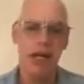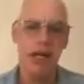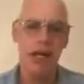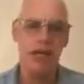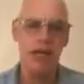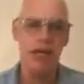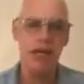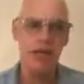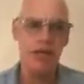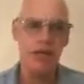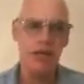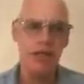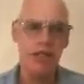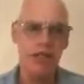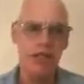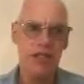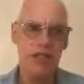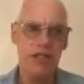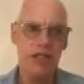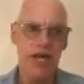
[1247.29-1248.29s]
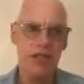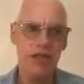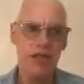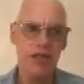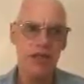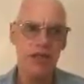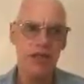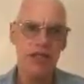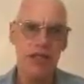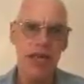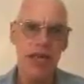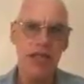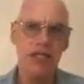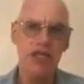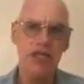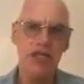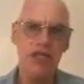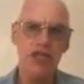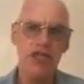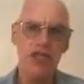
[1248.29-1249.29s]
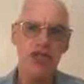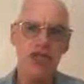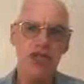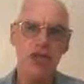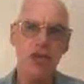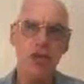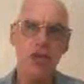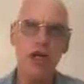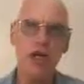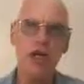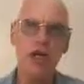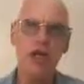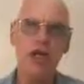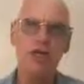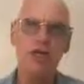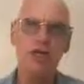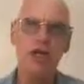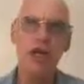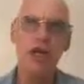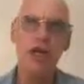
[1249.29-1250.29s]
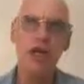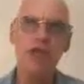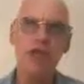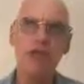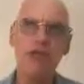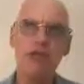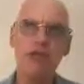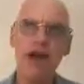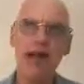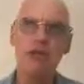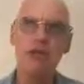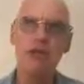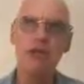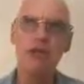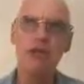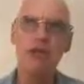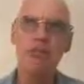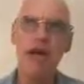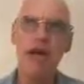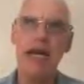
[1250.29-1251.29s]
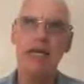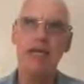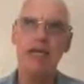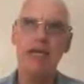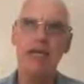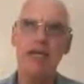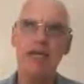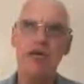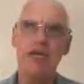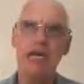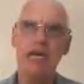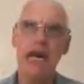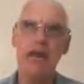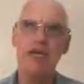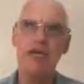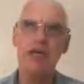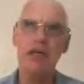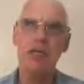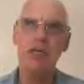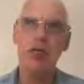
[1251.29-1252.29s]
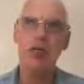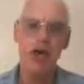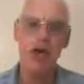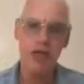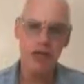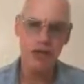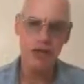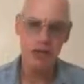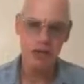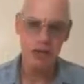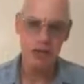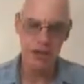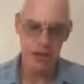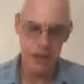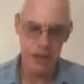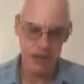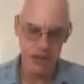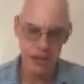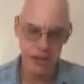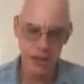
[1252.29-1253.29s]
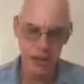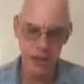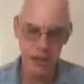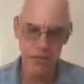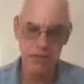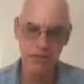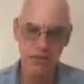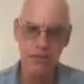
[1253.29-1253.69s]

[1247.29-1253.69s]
And some of the things that happened were uncanny. She was aware of the fact that Maggie was having work done on her teeth.